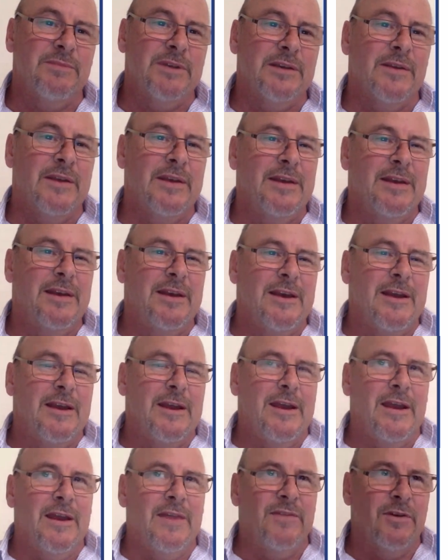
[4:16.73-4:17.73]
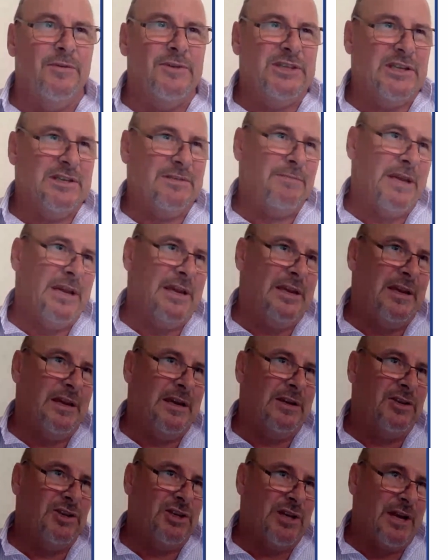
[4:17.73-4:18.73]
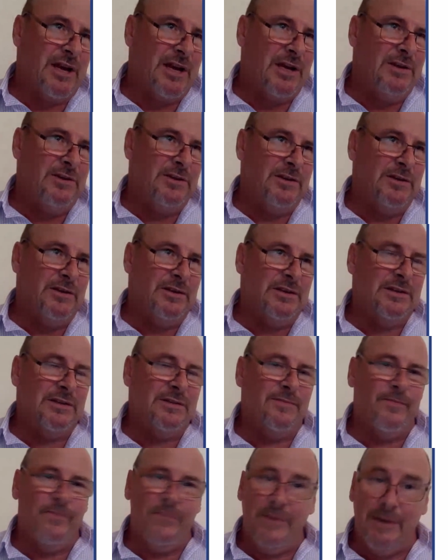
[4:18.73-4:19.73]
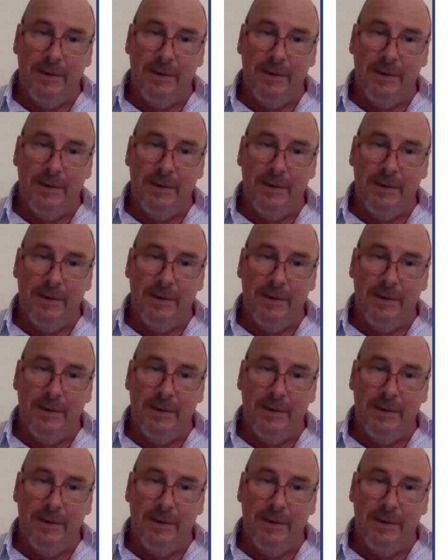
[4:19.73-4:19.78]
But if you're just making changes